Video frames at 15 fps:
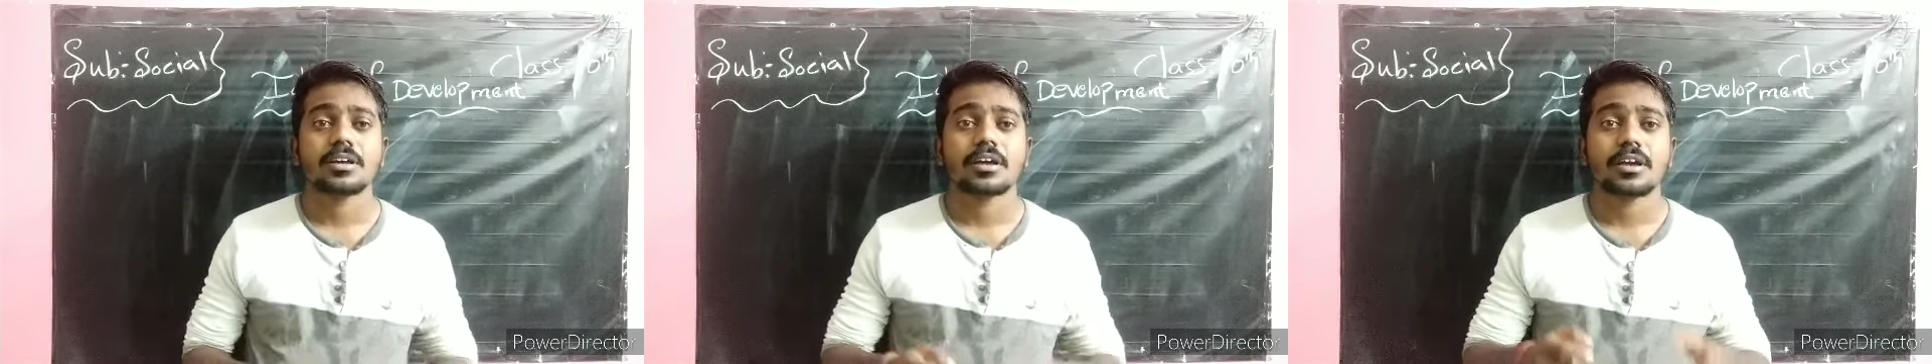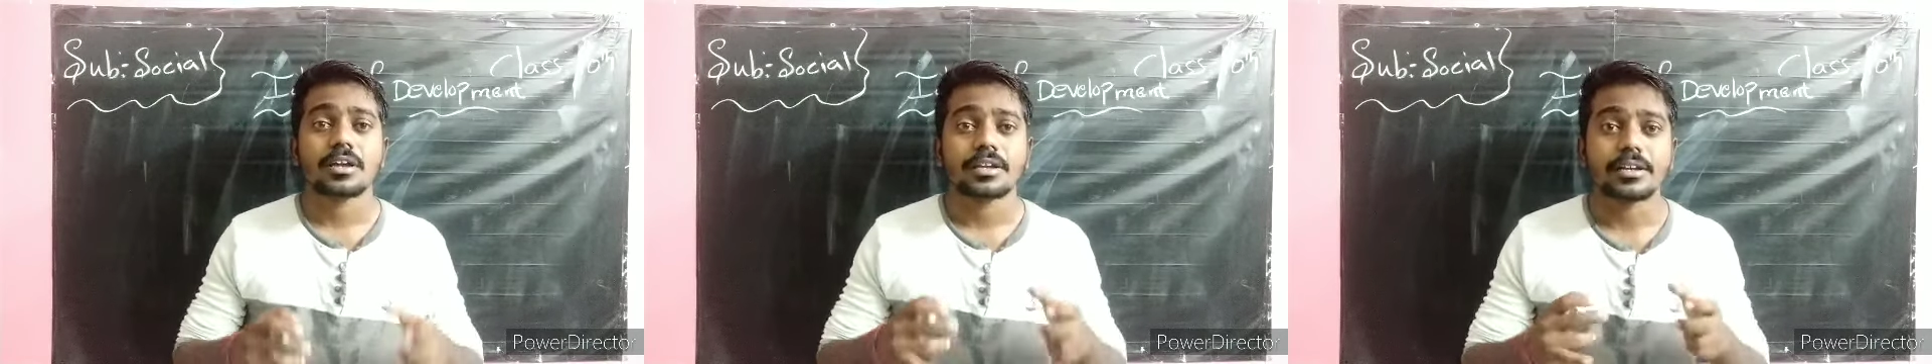
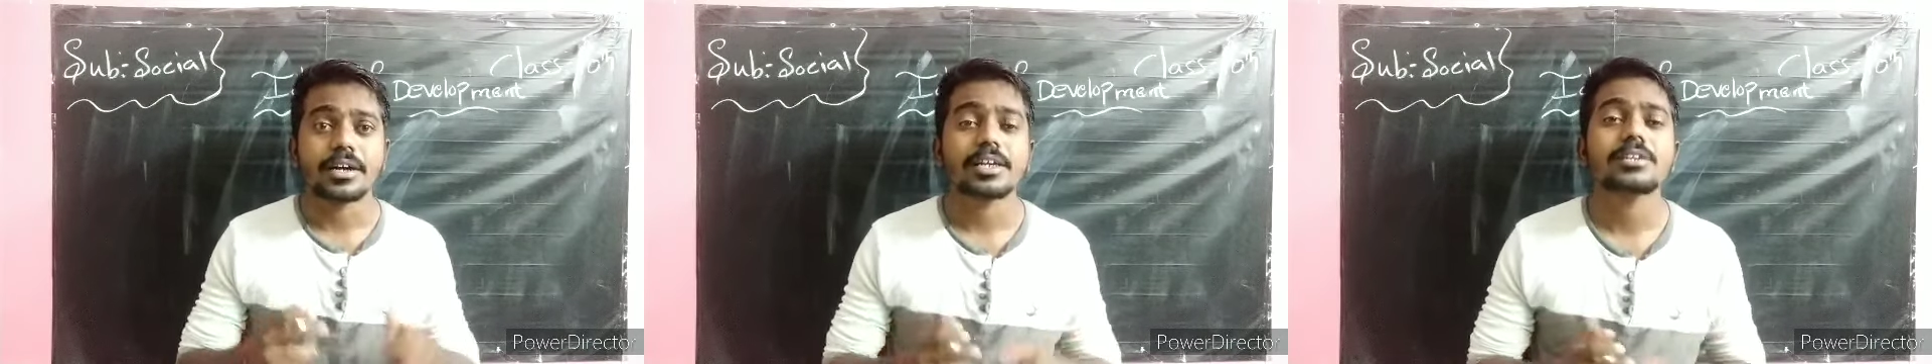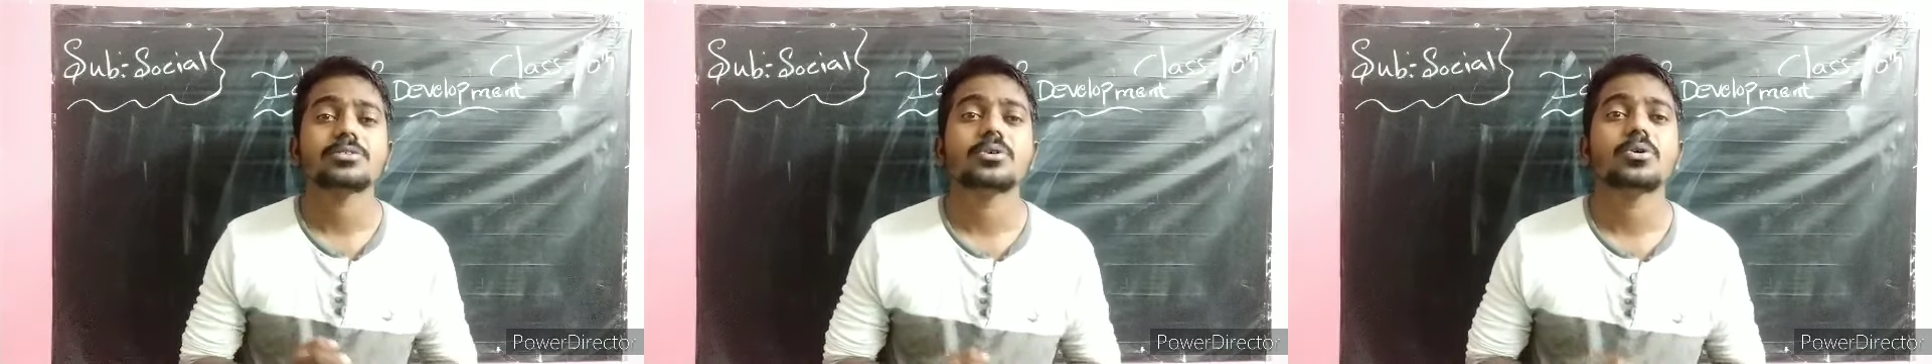A
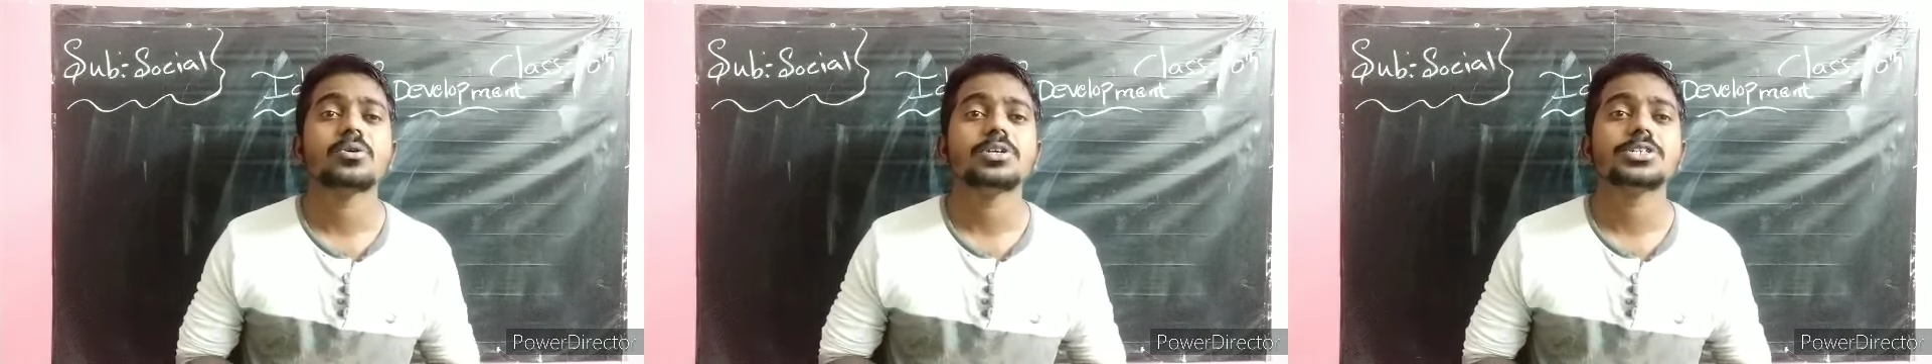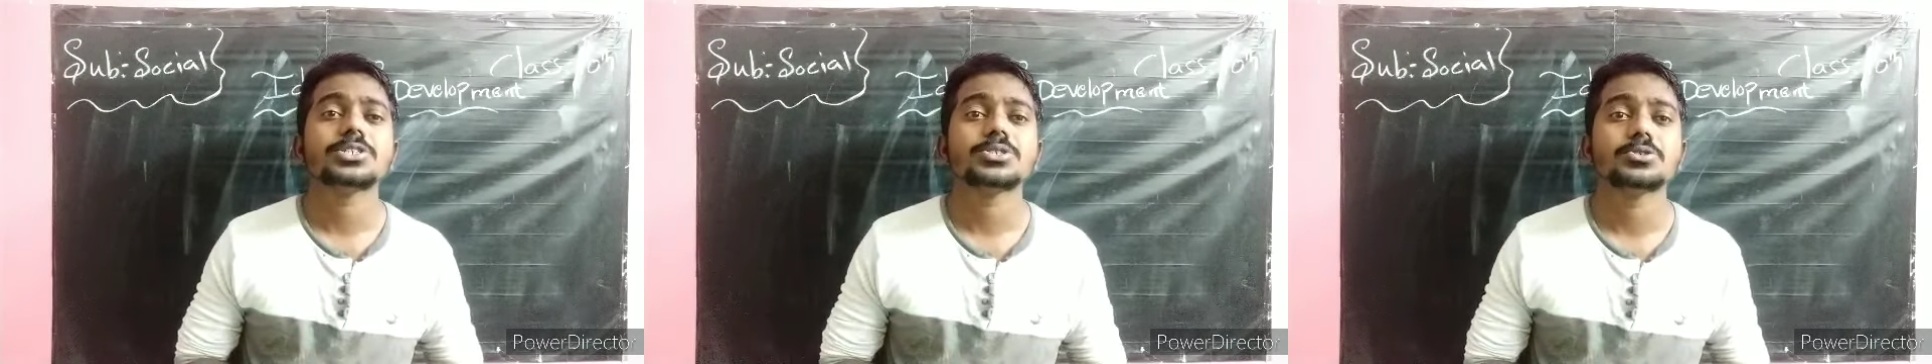girl
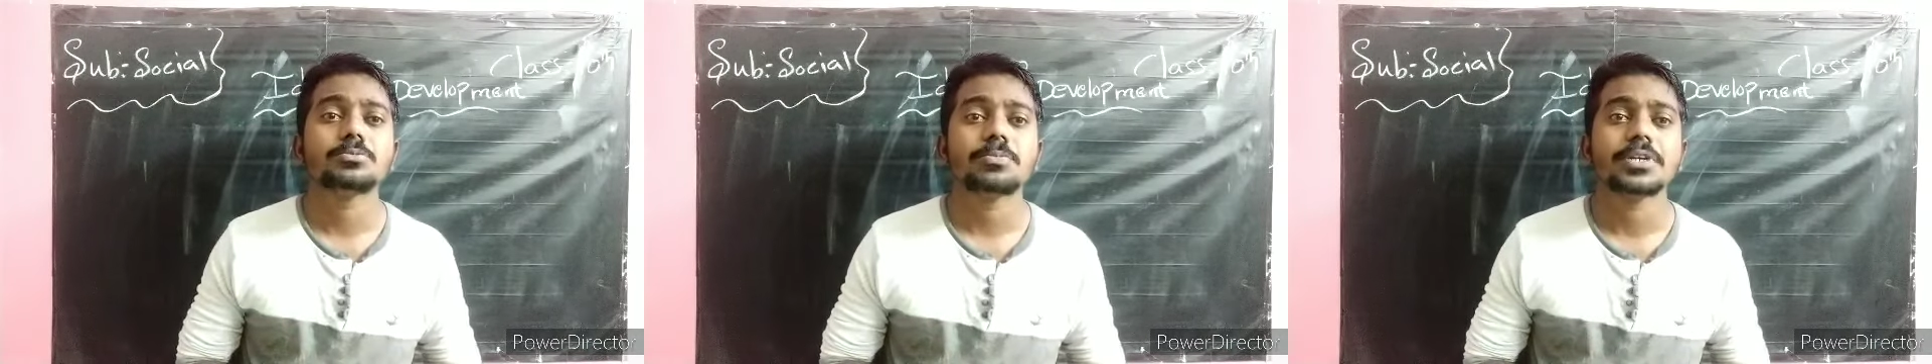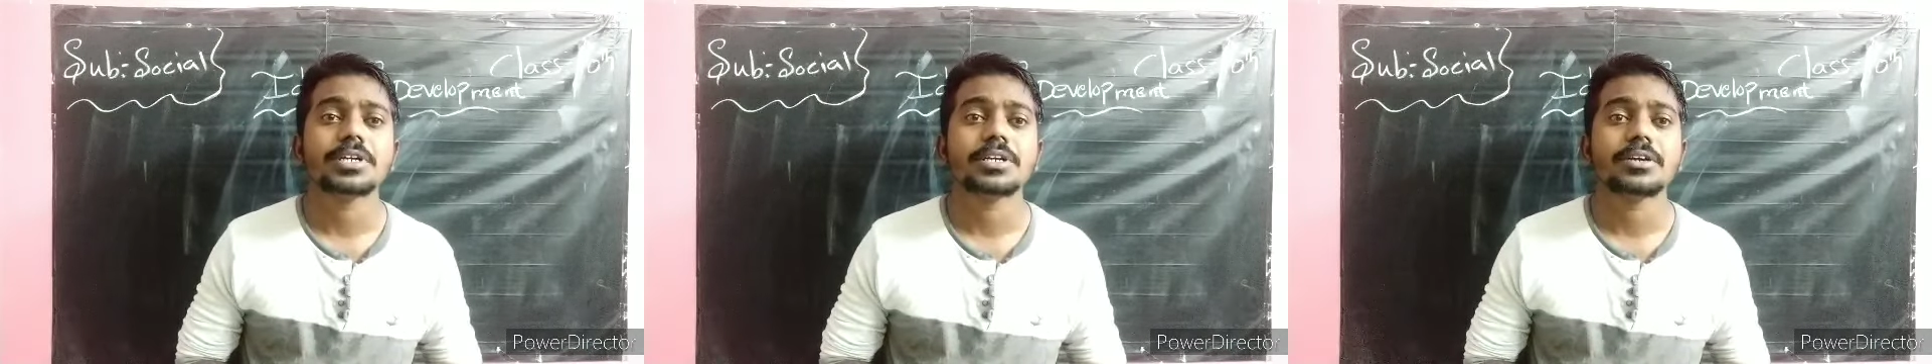goal should
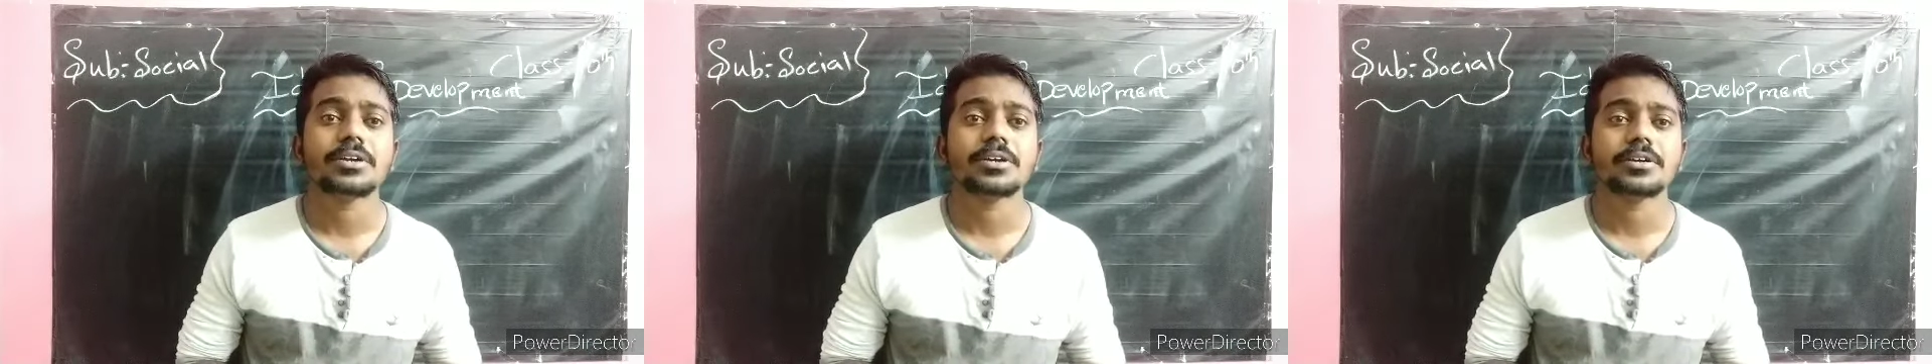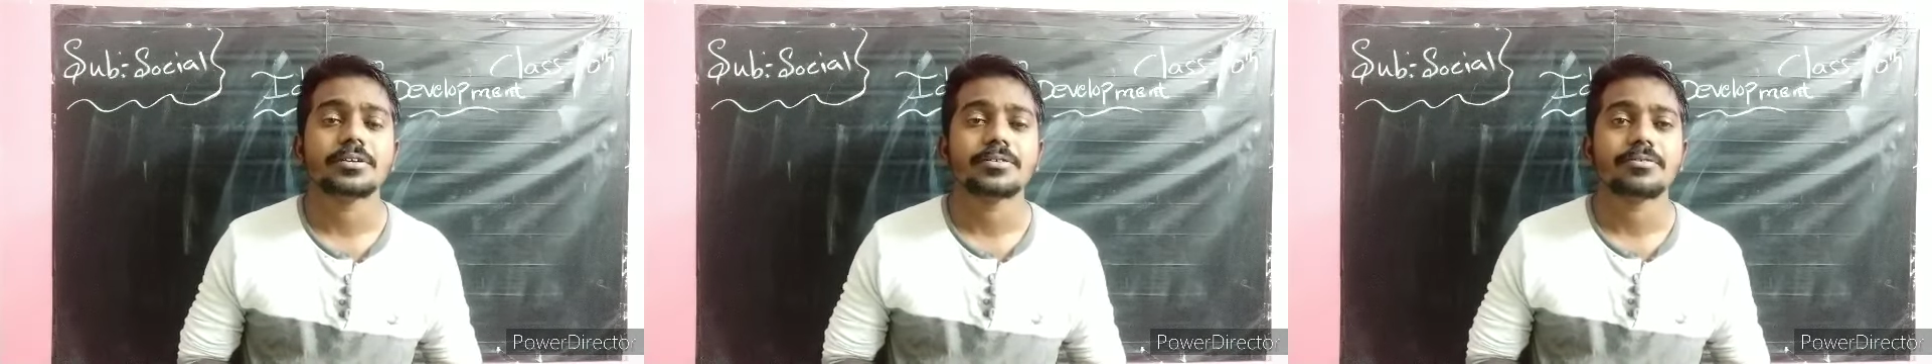
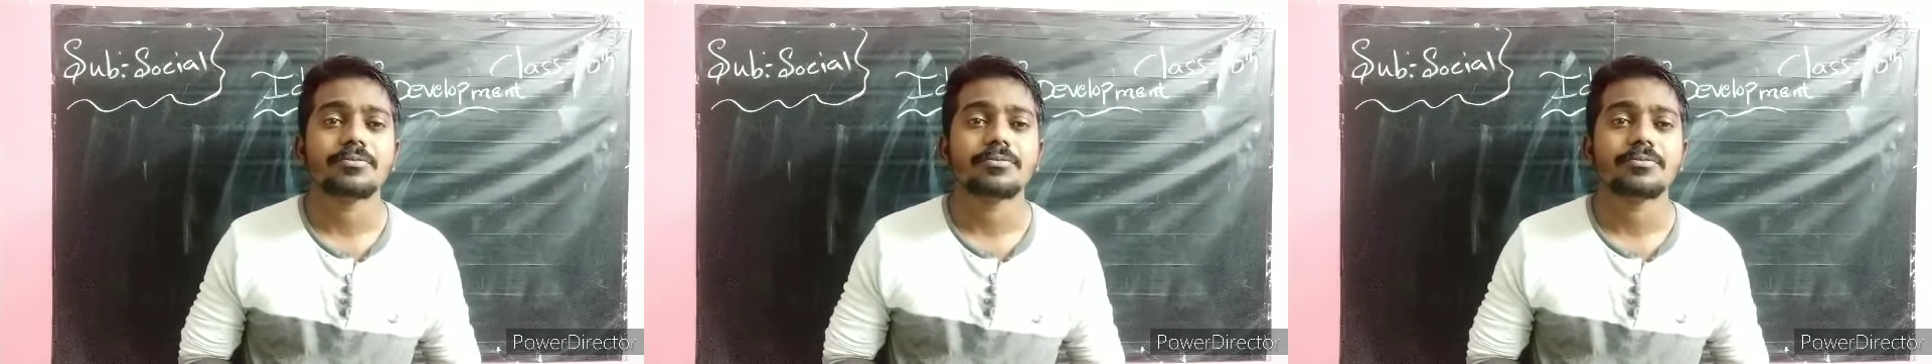be